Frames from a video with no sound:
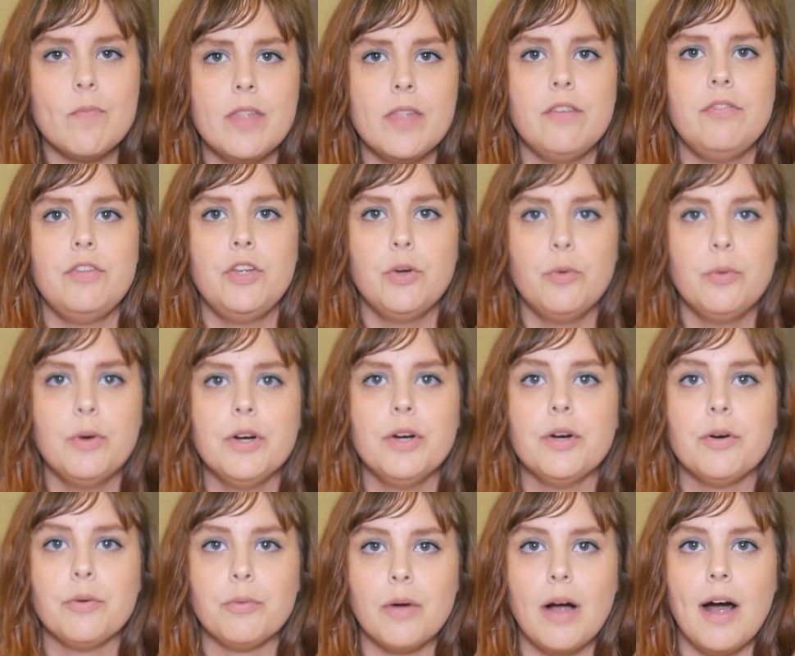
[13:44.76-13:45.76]
If you
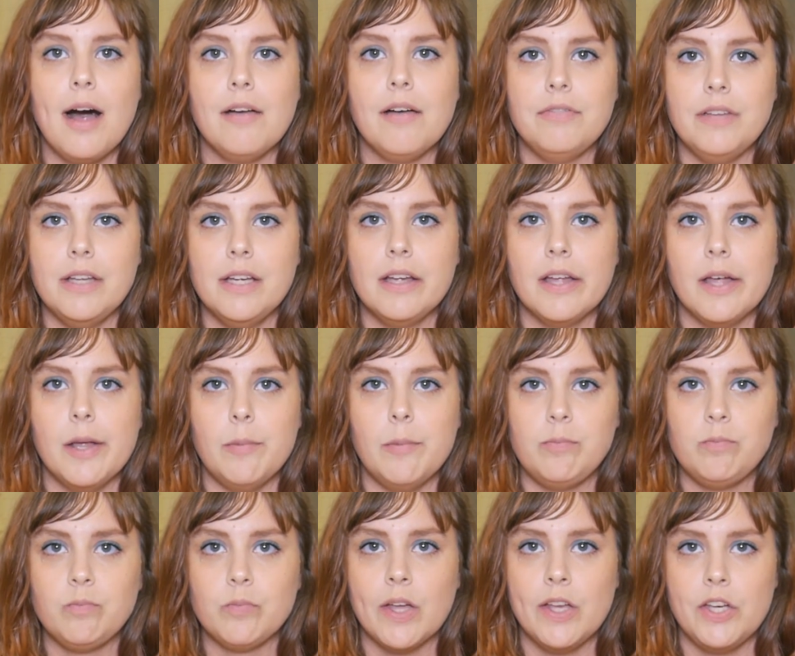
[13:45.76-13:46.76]
were a raw
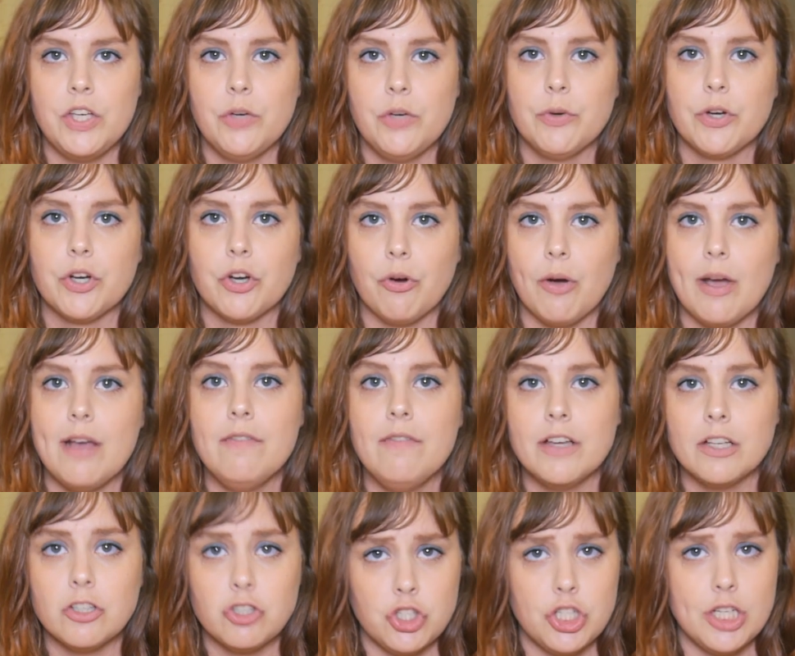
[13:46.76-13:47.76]
vegan and you were
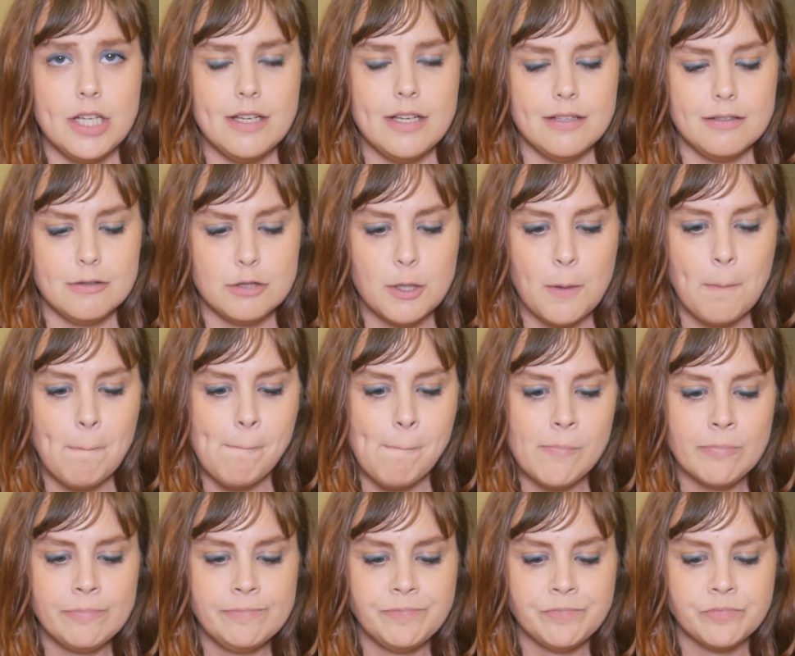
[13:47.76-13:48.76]
craving cheese,
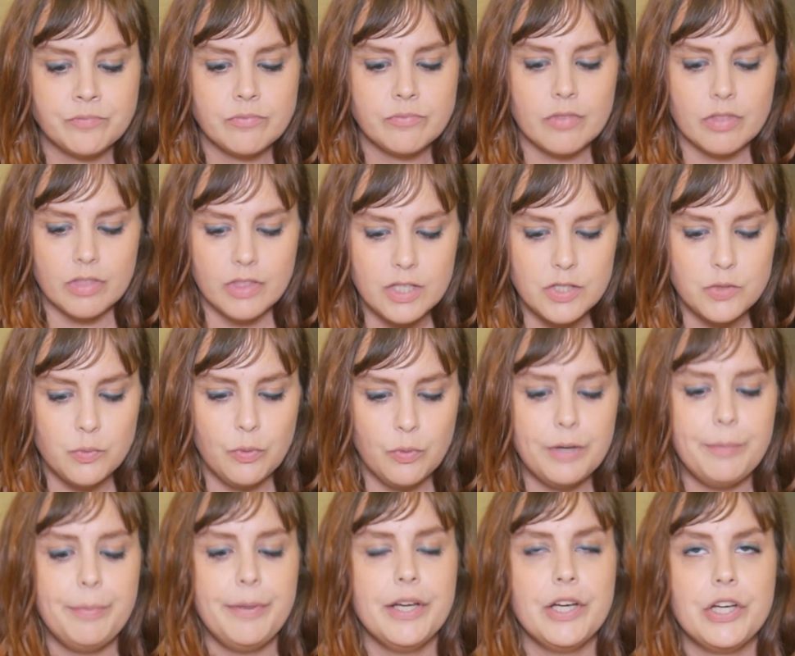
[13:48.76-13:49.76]
this
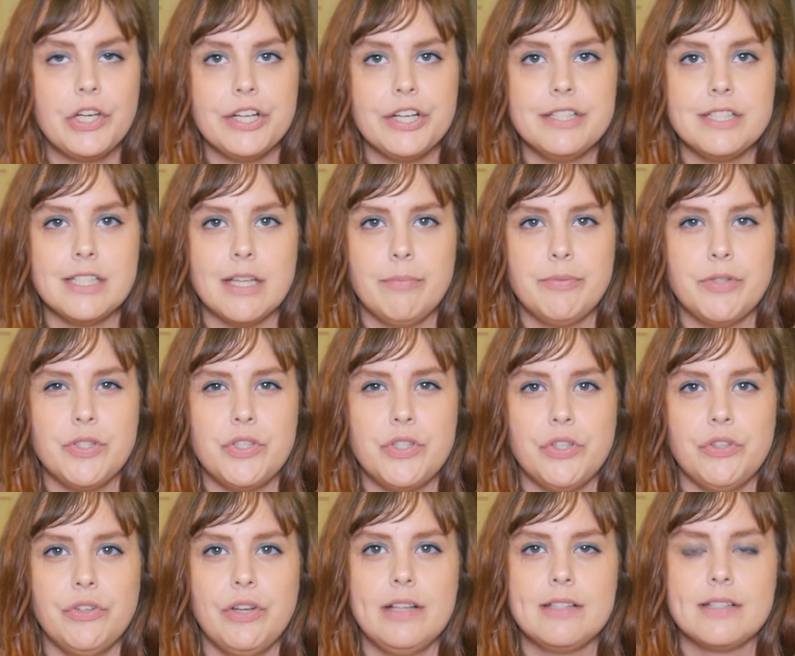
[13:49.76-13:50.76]
would be a good
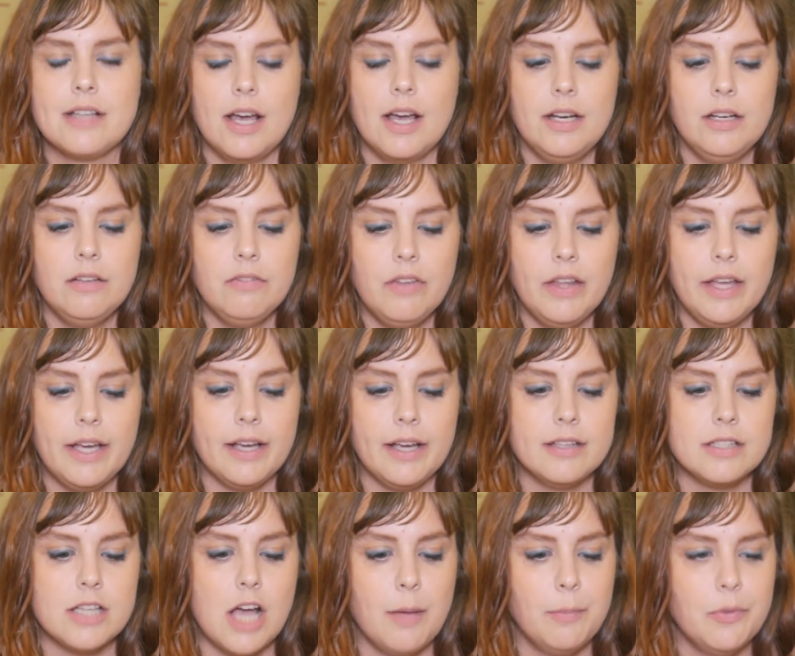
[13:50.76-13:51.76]
substitute. It's kind of like,
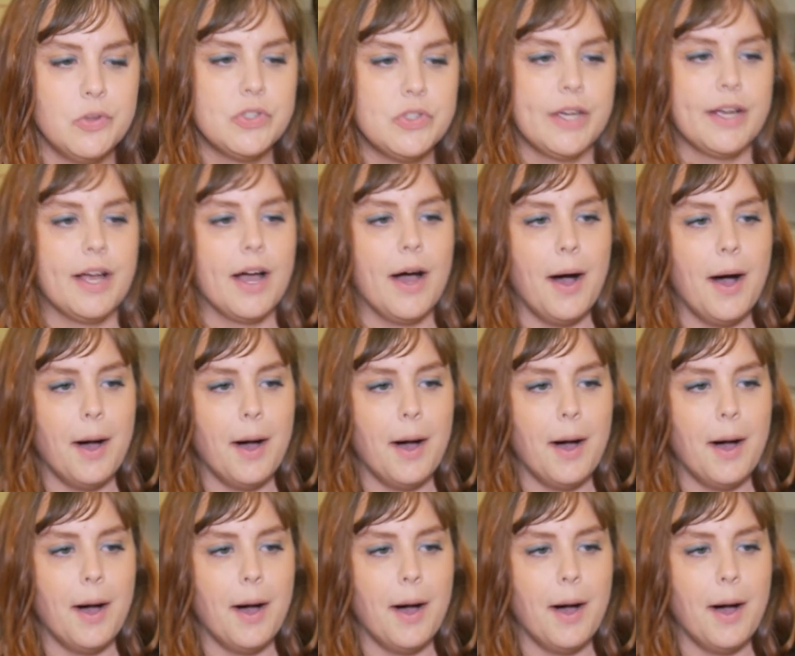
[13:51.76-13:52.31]
it's almost like a